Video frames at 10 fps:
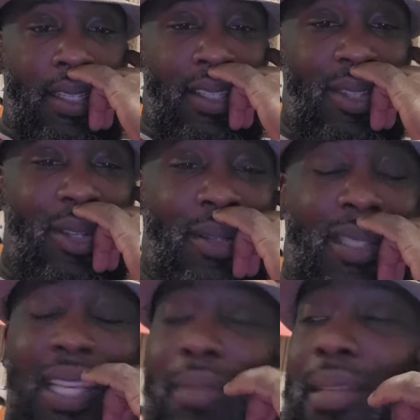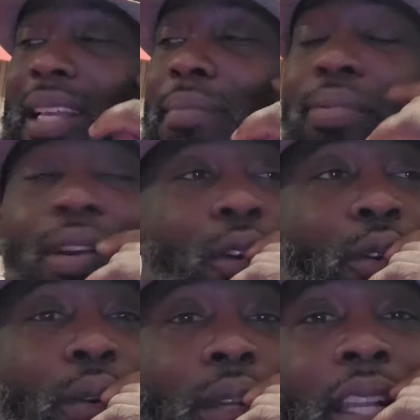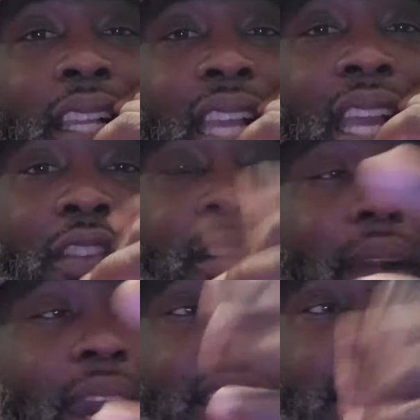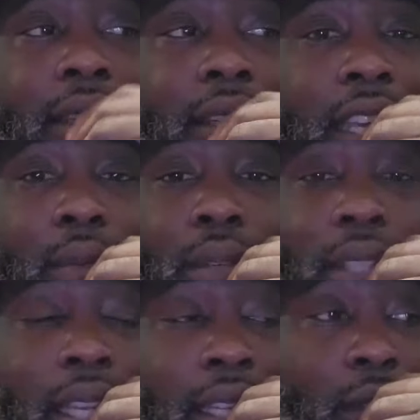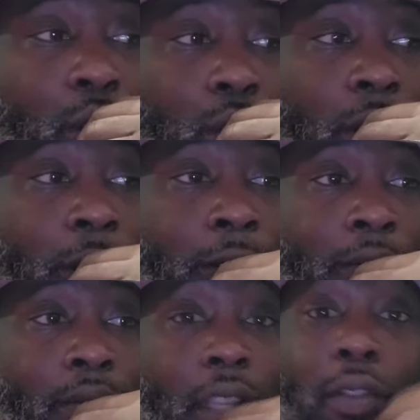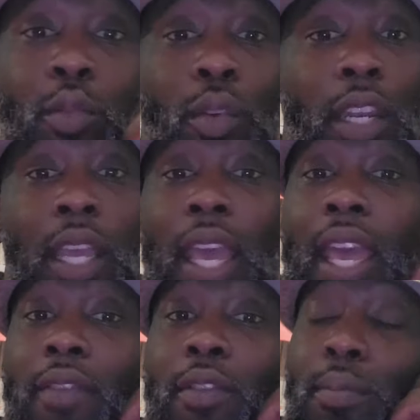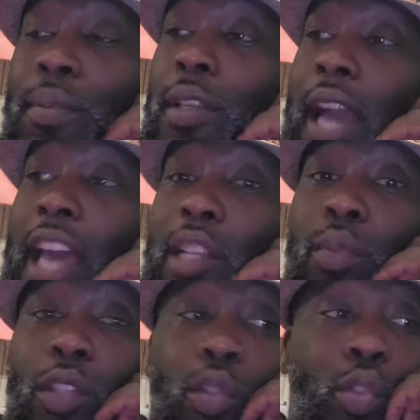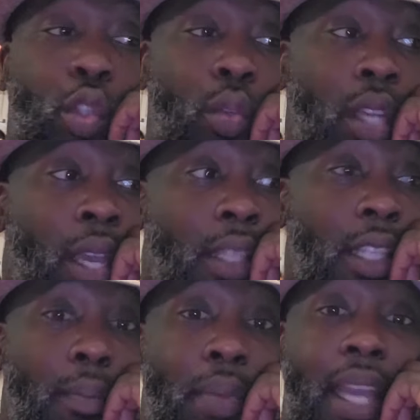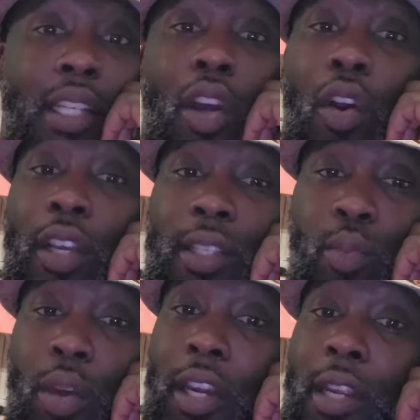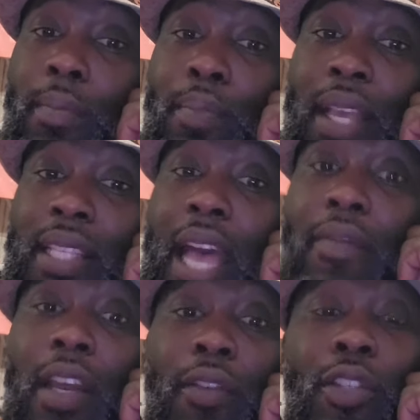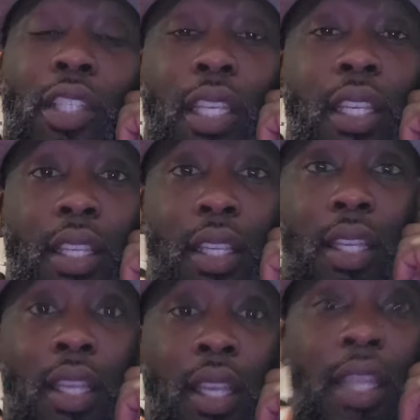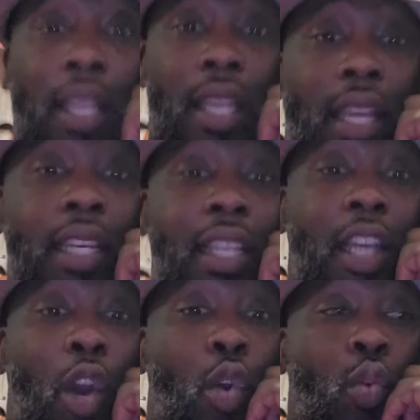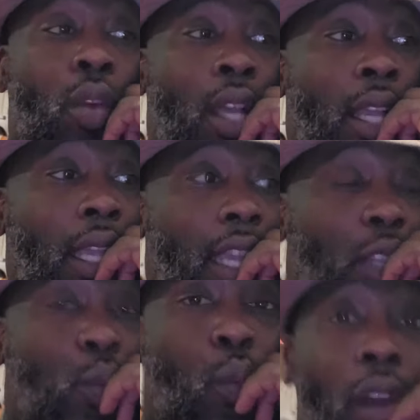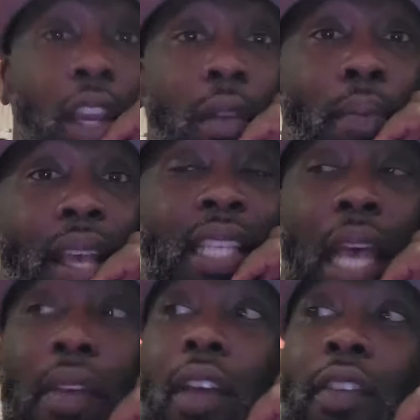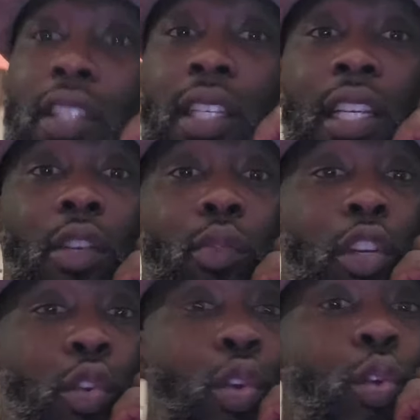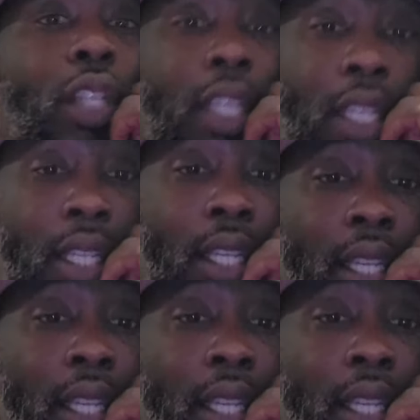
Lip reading: You know what I'm saying? I'm like, bro, everybody's good at what they do. If you want to add, if you be honest with you, June, the big dog is one of the best I've ever seen. Indigo is one of the best I've ever seen in recruiting.